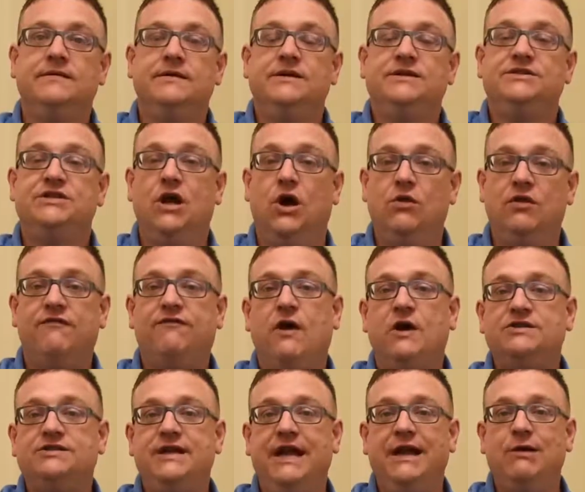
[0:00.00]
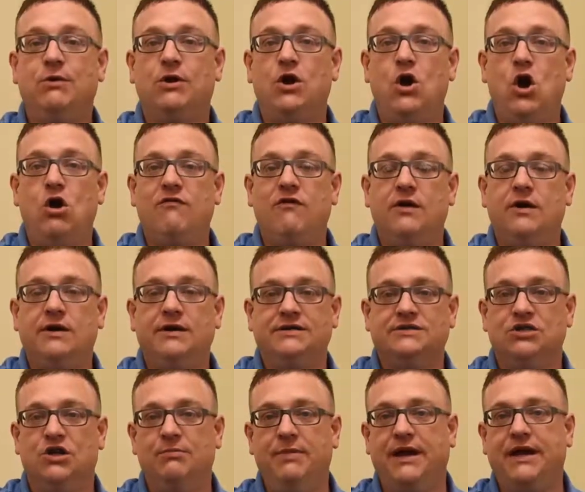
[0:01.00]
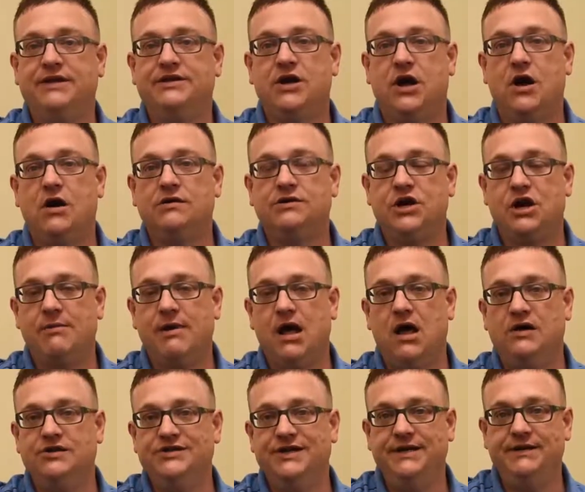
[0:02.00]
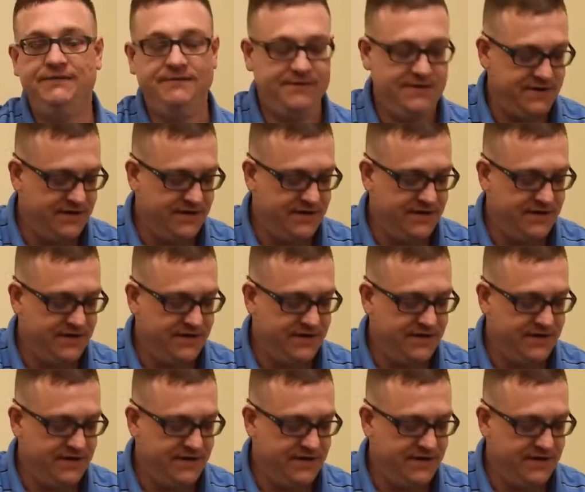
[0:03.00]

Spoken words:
So the first thing we'll go over is a little bit of guitar terminology.